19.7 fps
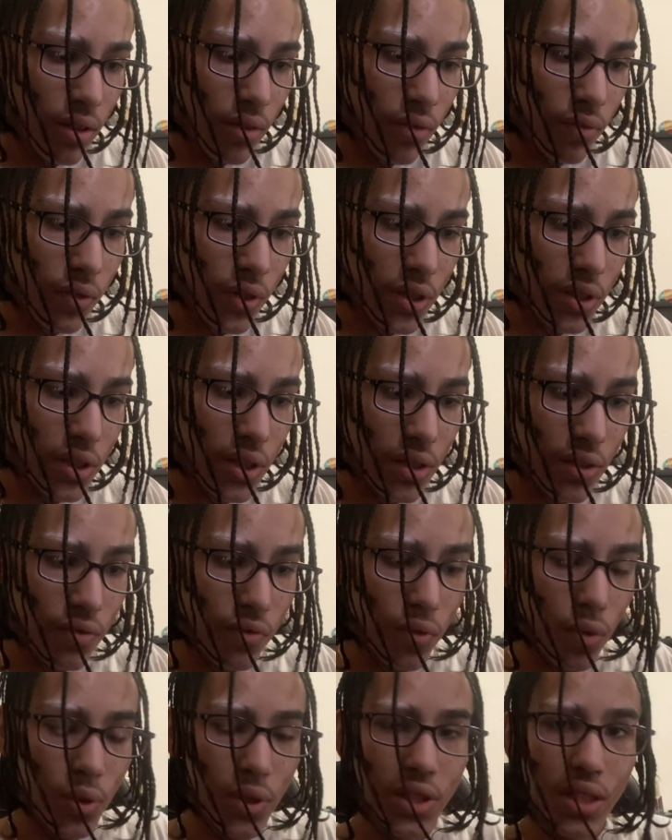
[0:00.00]
versus
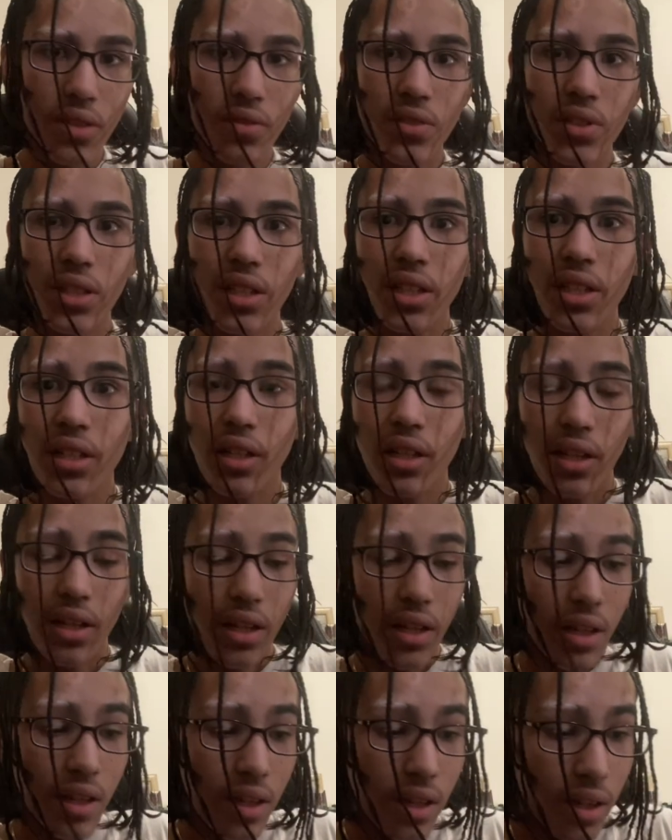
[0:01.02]
14th seed,
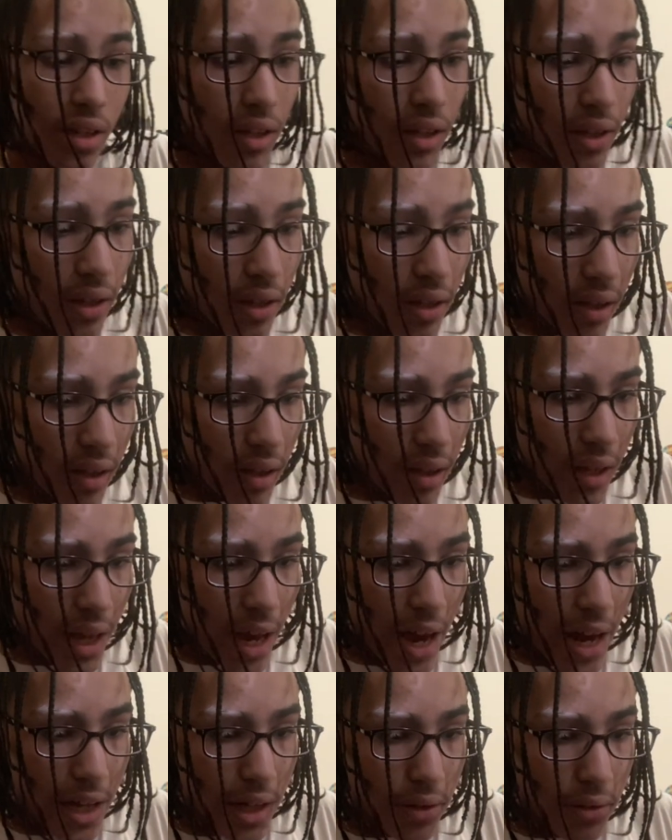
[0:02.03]

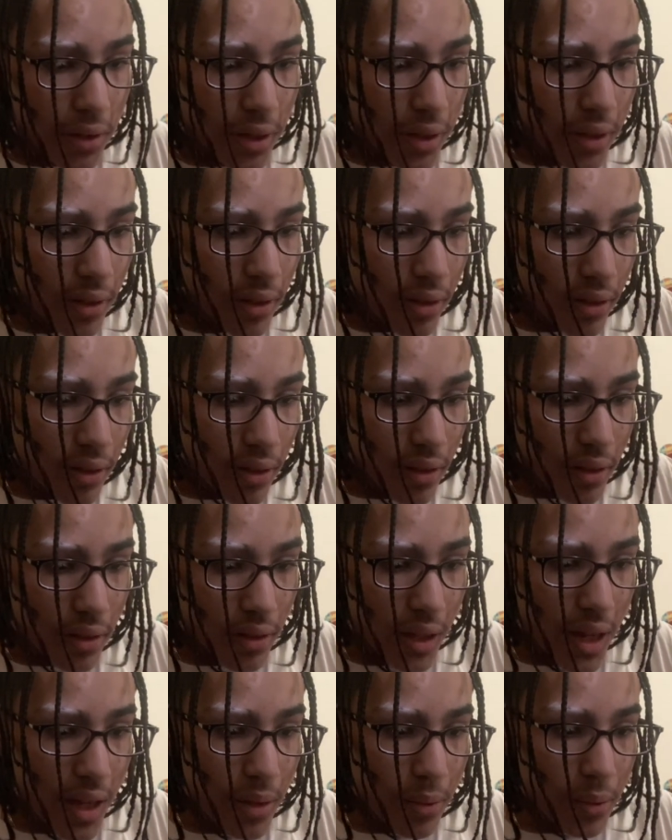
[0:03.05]
Akron.
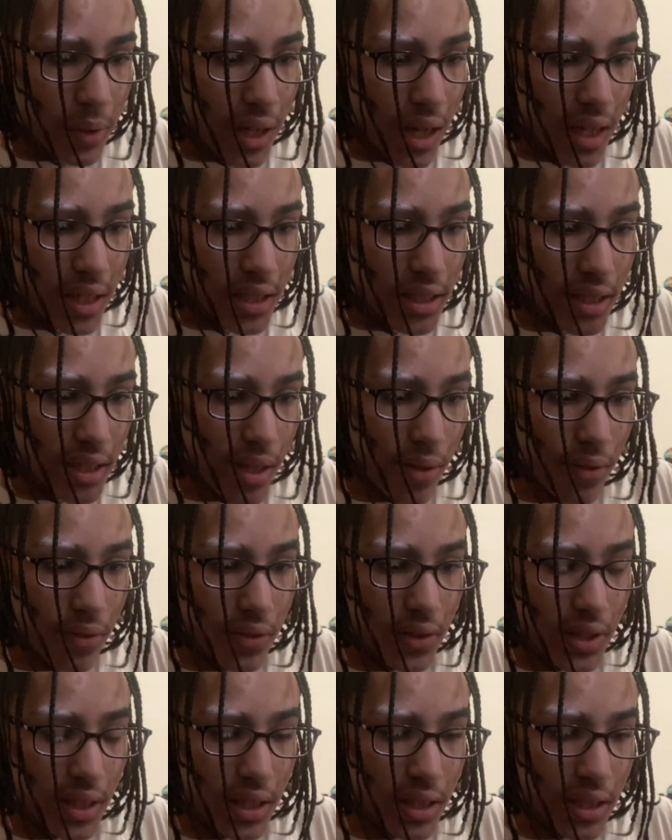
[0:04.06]
Then we got 7th
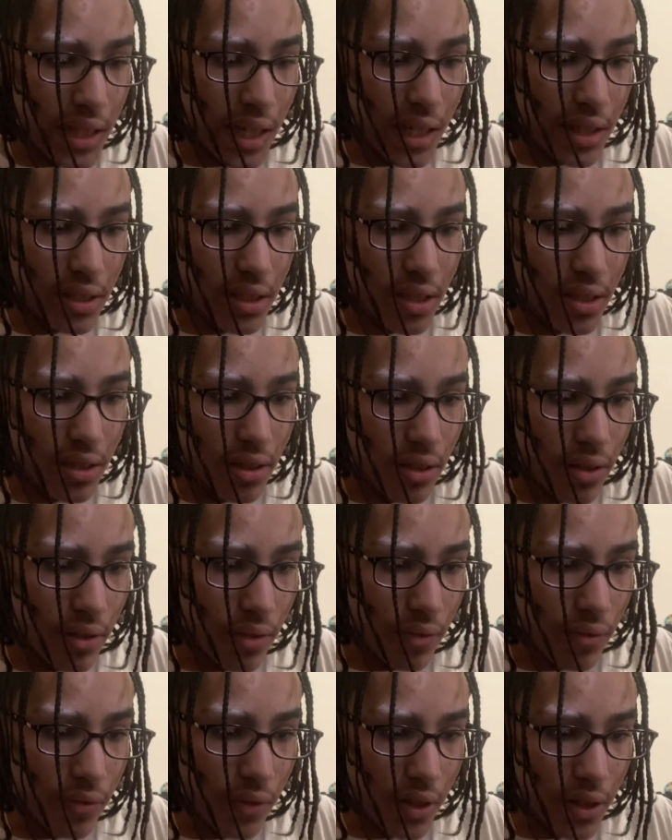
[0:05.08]
seed, Texas
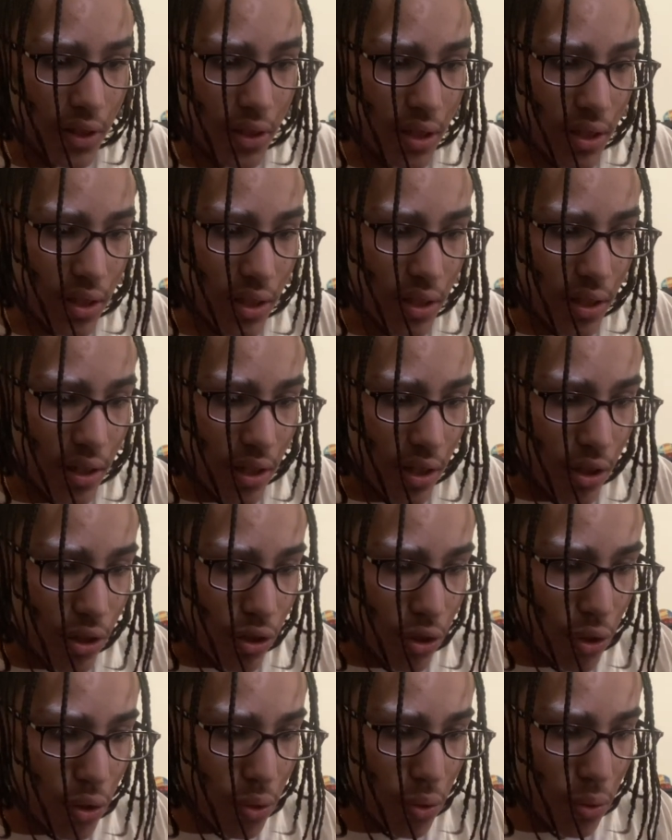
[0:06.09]
versus
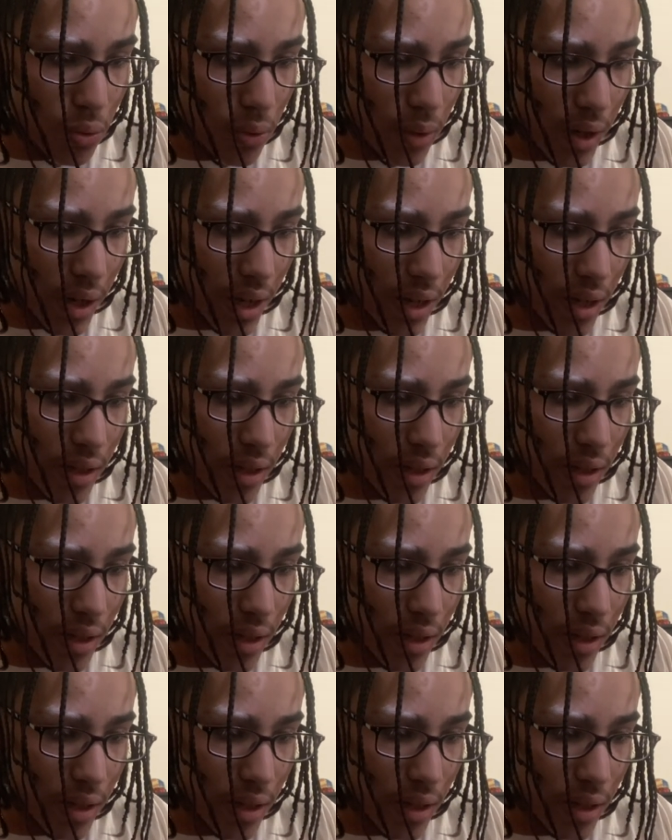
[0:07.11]
UVA.